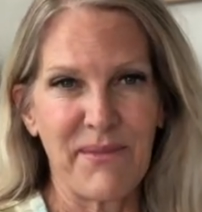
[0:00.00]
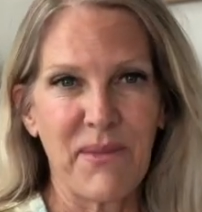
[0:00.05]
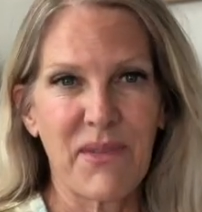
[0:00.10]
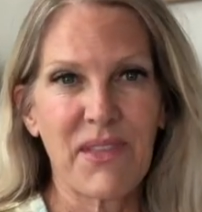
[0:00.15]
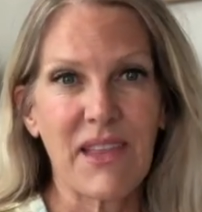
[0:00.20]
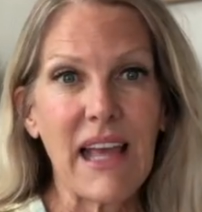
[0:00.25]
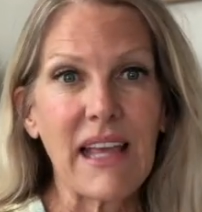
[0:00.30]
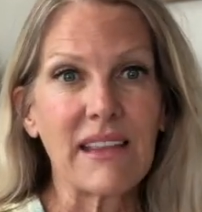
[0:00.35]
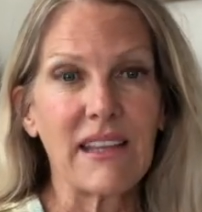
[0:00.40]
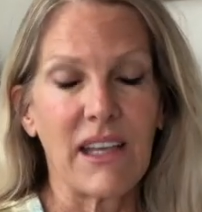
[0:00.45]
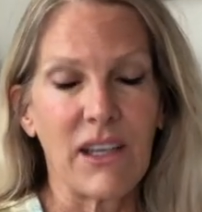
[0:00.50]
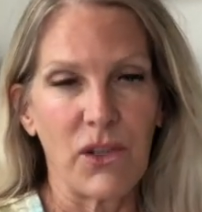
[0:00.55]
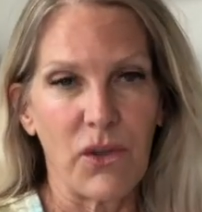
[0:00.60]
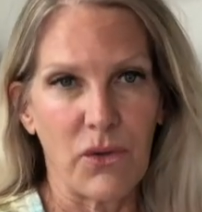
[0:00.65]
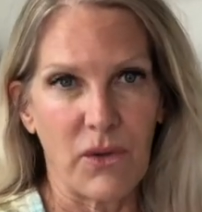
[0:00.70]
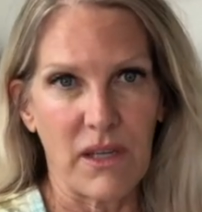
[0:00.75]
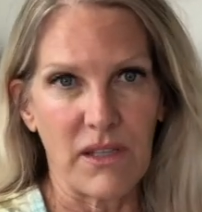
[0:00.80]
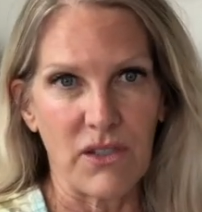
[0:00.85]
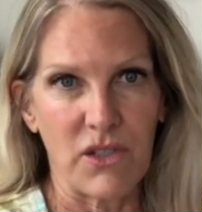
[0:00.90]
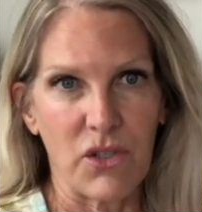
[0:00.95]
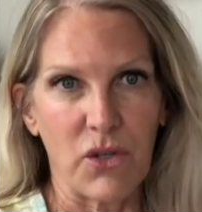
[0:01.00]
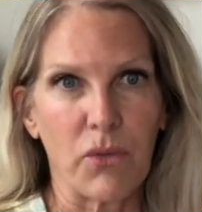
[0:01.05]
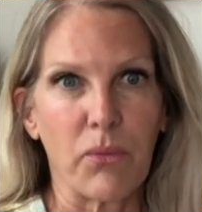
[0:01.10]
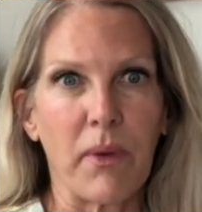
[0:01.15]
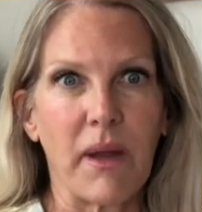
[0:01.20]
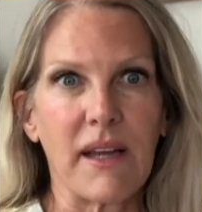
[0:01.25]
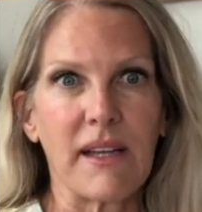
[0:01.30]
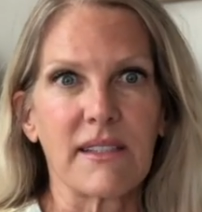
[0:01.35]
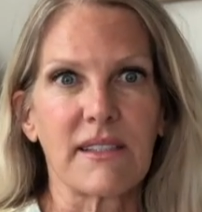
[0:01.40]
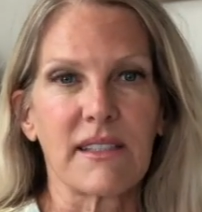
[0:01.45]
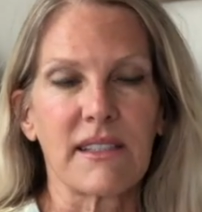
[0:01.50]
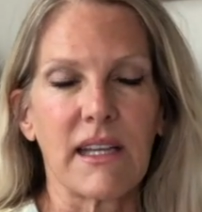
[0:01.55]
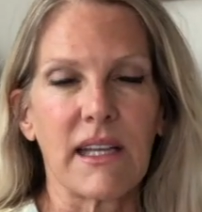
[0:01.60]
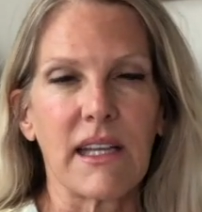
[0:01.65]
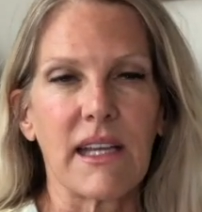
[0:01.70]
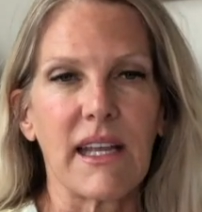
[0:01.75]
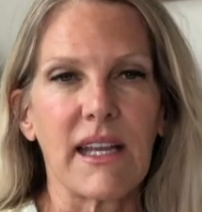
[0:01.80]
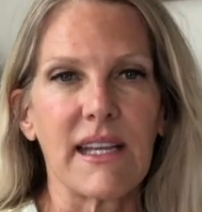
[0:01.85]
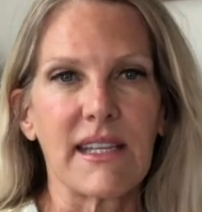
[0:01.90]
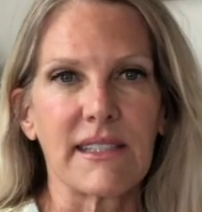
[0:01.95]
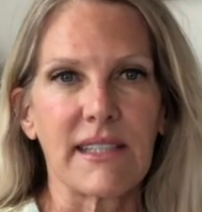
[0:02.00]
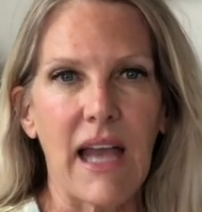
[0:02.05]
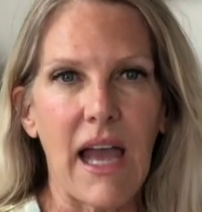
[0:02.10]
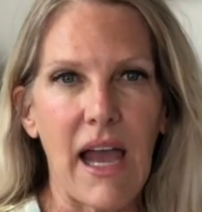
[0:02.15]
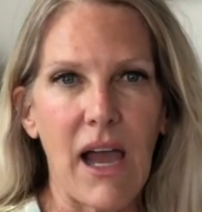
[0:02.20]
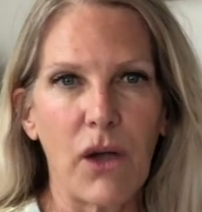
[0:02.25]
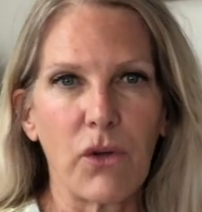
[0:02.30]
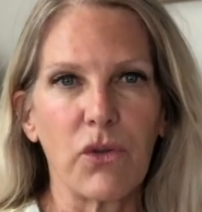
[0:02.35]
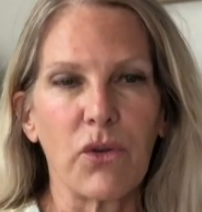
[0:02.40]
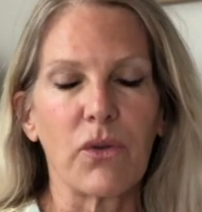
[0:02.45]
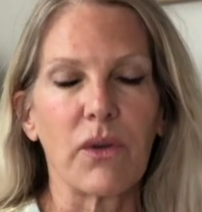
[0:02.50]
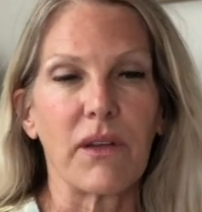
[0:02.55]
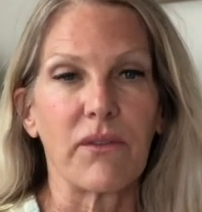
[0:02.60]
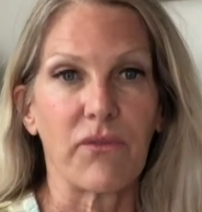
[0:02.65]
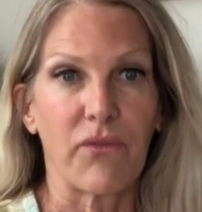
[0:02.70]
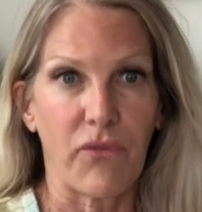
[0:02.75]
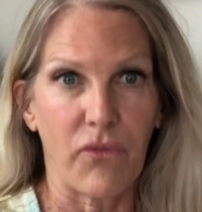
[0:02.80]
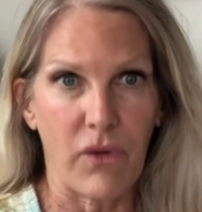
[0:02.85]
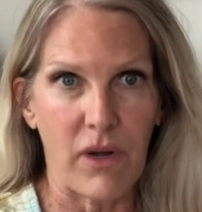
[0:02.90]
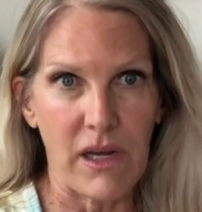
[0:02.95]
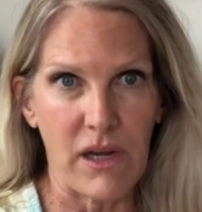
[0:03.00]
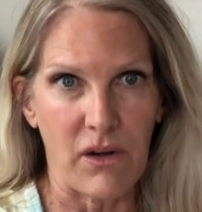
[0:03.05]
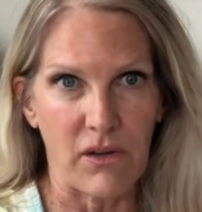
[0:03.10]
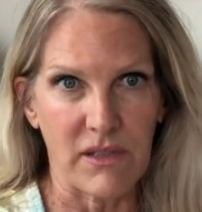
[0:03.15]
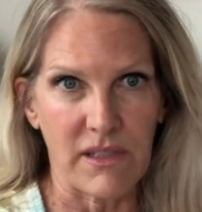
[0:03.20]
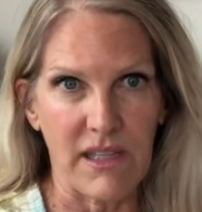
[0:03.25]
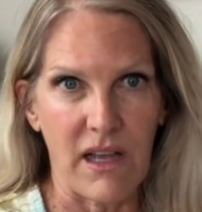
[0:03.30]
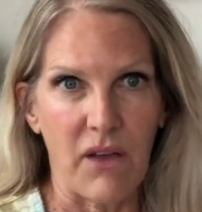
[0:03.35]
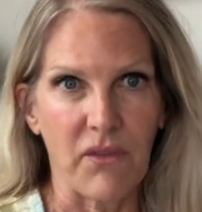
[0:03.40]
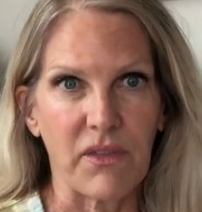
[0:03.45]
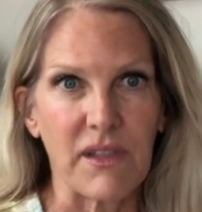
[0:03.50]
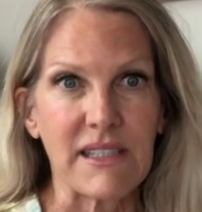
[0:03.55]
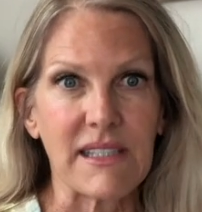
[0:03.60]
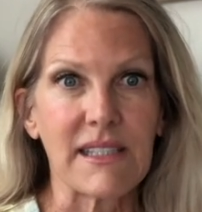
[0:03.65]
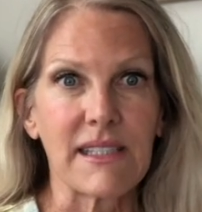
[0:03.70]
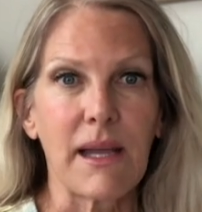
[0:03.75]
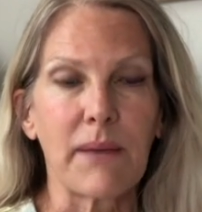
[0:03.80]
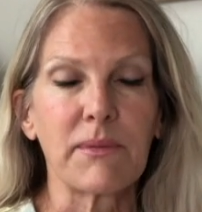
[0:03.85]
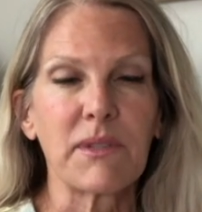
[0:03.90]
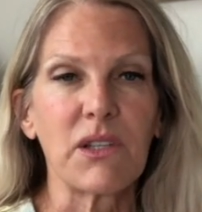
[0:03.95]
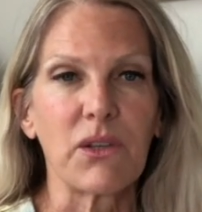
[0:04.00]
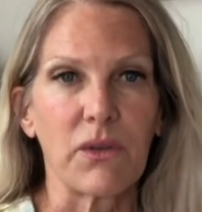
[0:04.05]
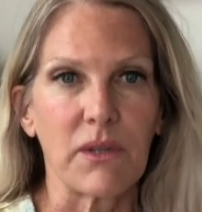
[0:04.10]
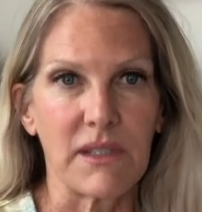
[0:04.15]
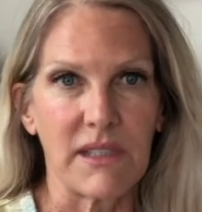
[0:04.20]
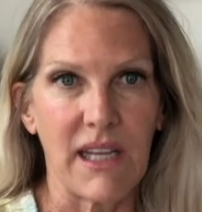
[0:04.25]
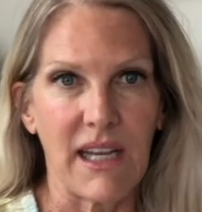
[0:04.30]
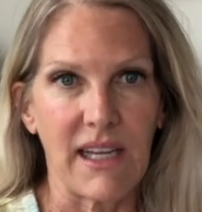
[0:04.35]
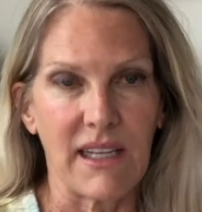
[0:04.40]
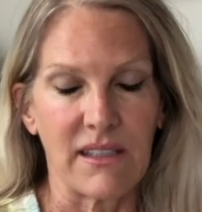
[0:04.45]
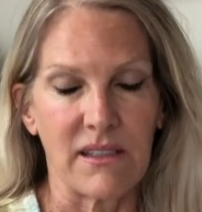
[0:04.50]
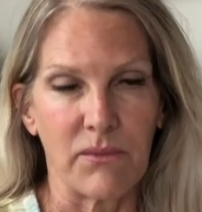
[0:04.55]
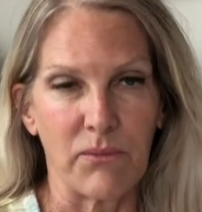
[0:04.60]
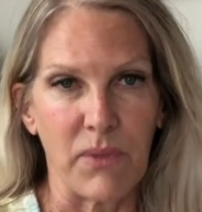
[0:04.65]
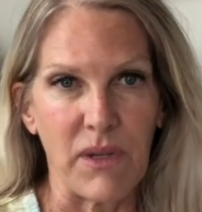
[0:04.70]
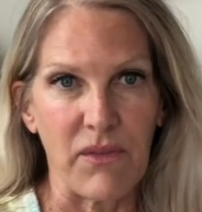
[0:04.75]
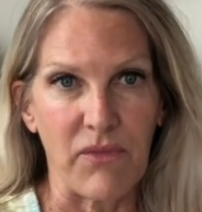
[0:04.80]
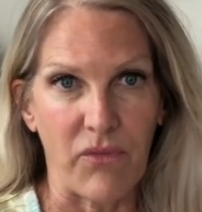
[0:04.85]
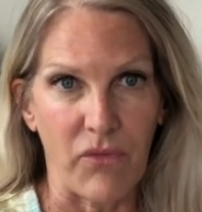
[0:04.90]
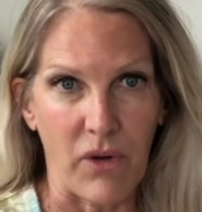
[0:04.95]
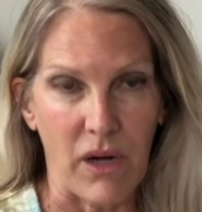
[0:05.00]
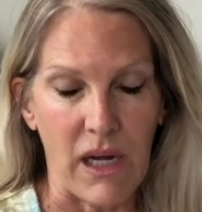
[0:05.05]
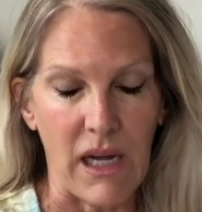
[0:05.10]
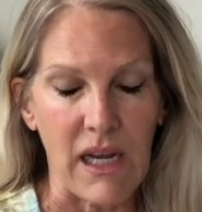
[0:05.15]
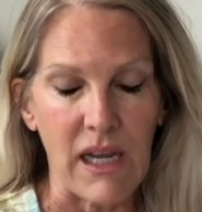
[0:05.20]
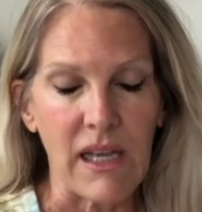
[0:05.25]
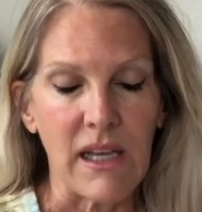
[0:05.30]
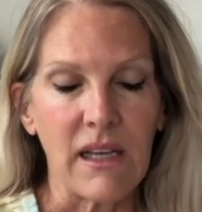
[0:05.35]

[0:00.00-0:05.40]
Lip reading: thing that you can do, but it is how you can free yourself, the steps you can take to be free.